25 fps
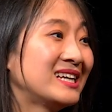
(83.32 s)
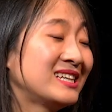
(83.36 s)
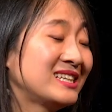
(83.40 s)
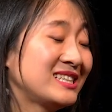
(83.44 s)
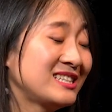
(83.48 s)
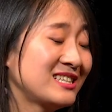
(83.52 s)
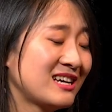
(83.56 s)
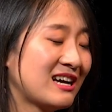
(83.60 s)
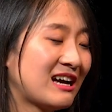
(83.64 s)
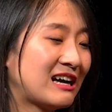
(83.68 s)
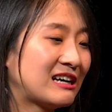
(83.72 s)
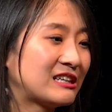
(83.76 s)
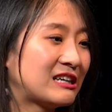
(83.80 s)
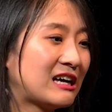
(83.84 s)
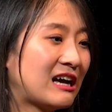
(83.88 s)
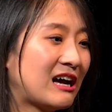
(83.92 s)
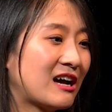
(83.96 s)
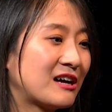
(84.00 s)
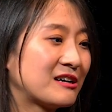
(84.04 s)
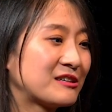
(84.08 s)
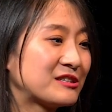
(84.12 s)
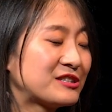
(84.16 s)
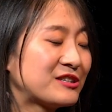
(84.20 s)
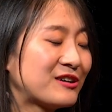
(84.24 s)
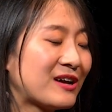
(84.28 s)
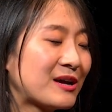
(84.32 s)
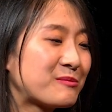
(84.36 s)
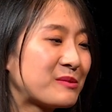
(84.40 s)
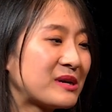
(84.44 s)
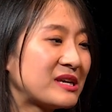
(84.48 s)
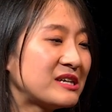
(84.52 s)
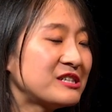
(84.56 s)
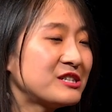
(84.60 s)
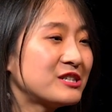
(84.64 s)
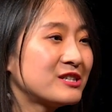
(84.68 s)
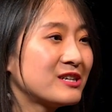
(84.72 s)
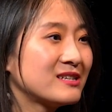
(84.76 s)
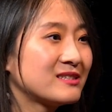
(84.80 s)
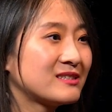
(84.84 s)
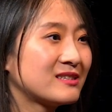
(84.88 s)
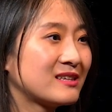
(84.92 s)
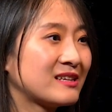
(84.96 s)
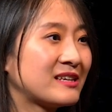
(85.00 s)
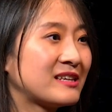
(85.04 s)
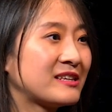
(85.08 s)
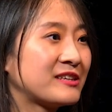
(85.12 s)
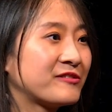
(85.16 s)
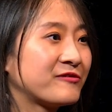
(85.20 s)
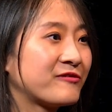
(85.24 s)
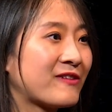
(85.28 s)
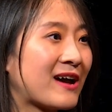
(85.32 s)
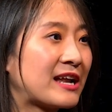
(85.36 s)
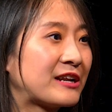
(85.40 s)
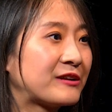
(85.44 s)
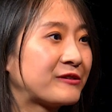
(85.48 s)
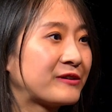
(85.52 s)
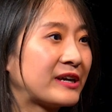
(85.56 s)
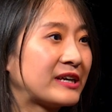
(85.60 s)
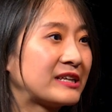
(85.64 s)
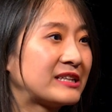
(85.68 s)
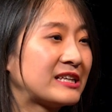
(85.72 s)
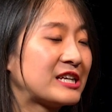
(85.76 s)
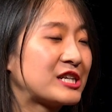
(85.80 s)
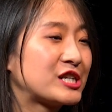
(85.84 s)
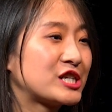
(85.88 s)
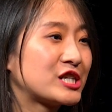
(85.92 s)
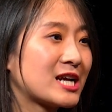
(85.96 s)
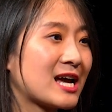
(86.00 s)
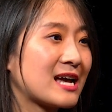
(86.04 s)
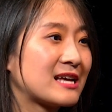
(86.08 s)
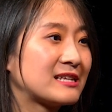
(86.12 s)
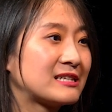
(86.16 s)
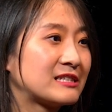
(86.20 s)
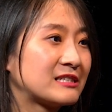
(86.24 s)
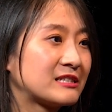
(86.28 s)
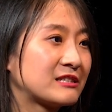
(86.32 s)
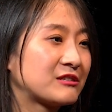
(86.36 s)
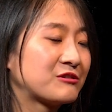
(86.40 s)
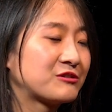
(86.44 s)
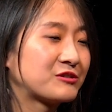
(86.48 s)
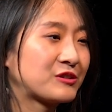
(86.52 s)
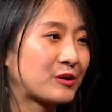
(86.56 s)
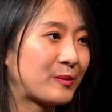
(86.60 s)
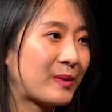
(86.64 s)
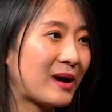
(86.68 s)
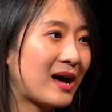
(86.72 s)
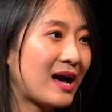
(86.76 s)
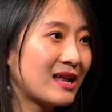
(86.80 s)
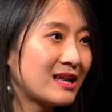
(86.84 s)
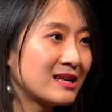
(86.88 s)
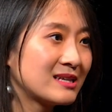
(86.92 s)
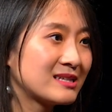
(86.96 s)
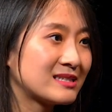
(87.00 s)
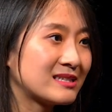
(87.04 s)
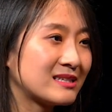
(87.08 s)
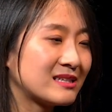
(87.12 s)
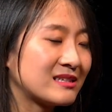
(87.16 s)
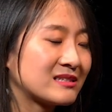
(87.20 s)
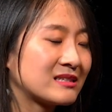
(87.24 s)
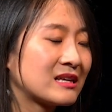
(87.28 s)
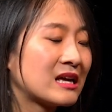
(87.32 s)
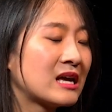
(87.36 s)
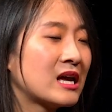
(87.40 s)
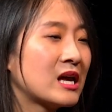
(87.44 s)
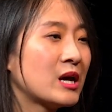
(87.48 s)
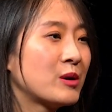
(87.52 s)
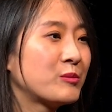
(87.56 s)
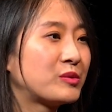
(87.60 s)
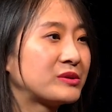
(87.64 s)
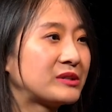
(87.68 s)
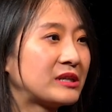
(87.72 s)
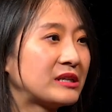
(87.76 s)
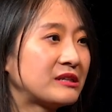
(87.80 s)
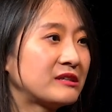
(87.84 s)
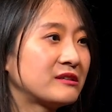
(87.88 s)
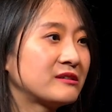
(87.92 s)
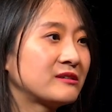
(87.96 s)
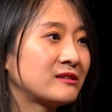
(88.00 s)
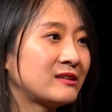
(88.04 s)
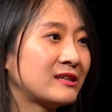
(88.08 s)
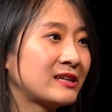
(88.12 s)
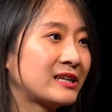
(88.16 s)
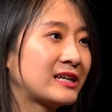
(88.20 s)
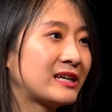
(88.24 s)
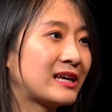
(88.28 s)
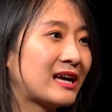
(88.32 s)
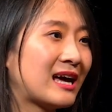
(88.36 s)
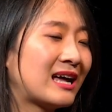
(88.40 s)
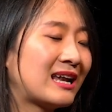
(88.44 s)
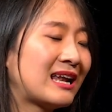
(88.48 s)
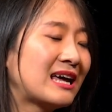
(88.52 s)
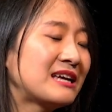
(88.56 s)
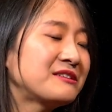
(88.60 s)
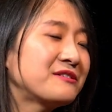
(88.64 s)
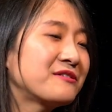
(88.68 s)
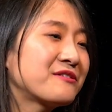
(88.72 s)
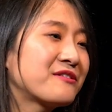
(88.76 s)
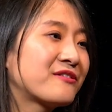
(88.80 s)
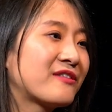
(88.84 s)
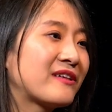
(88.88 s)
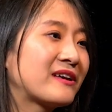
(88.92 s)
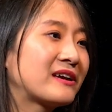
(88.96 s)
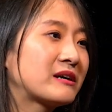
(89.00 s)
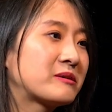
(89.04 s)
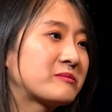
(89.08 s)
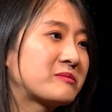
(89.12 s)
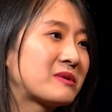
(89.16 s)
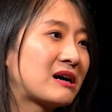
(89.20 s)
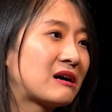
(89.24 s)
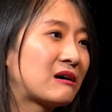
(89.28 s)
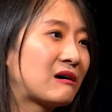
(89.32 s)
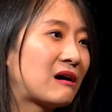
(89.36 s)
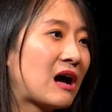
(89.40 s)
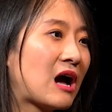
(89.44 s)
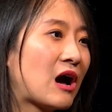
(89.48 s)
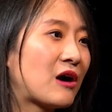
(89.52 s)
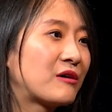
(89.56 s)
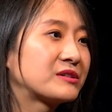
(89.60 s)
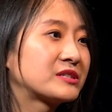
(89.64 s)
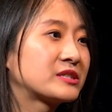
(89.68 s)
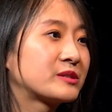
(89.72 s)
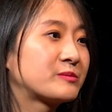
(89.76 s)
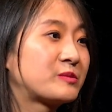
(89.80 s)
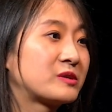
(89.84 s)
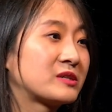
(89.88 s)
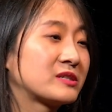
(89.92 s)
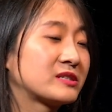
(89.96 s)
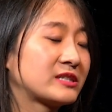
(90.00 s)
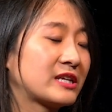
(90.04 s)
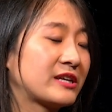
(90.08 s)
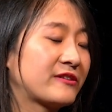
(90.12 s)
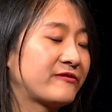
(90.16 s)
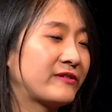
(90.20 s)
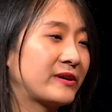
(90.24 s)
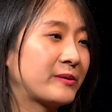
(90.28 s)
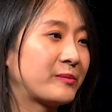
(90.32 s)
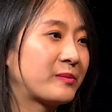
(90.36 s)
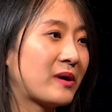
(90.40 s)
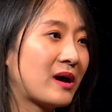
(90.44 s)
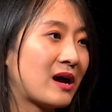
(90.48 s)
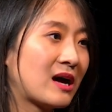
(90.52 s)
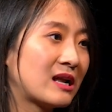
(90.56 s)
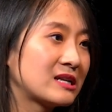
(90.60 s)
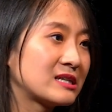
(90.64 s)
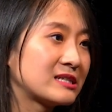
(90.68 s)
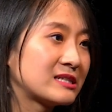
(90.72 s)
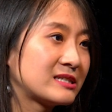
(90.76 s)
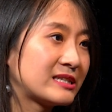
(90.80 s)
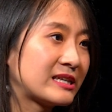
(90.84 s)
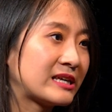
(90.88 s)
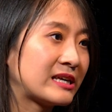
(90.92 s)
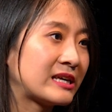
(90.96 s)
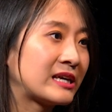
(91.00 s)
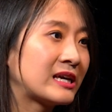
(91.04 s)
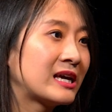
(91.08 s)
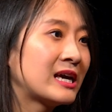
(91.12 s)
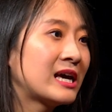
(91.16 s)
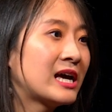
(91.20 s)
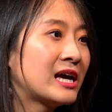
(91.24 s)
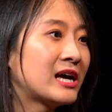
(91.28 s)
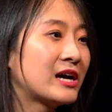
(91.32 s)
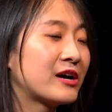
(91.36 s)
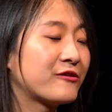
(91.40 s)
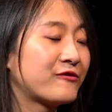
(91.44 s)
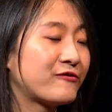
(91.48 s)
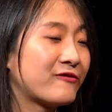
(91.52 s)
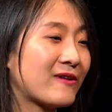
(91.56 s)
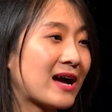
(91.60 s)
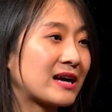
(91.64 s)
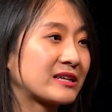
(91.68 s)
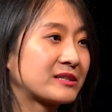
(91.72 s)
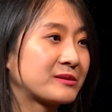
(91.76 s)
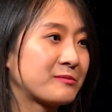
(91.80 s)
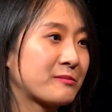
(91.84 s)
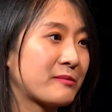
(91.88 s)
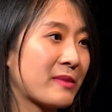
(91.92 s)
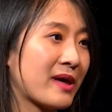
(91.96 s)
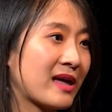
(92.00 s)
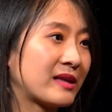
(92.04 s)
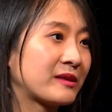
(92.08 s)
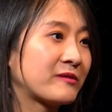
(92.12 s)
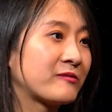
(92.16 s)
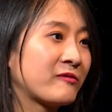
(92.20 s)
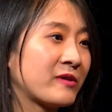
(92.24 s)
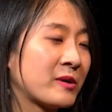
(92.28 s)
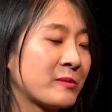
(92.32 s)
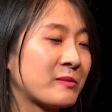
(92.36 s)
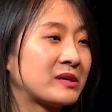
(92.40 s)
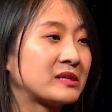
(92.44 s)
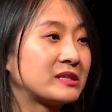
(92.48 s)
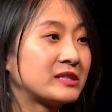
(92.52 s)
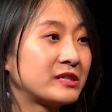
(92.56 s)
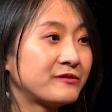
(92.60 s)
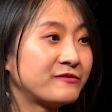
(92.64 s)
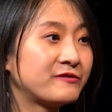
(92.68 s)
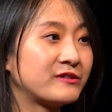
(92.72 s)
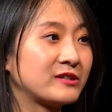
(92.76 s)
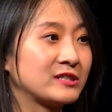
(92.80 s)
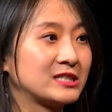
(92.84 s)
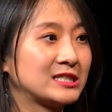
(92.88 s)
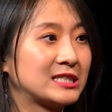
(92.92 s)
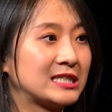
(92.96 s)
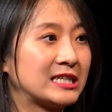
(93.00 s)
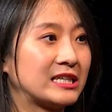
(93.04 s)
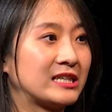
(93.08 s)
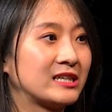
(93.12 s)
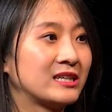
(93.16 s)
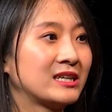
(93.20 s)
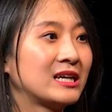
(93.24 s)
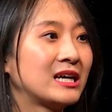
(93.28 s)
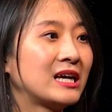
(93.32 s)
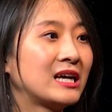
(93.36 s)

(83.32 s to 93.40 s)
Yeah, so I'm interested in evaluating Chinese social policies. Particularly, I like to think about how specific policy affect men and women differently.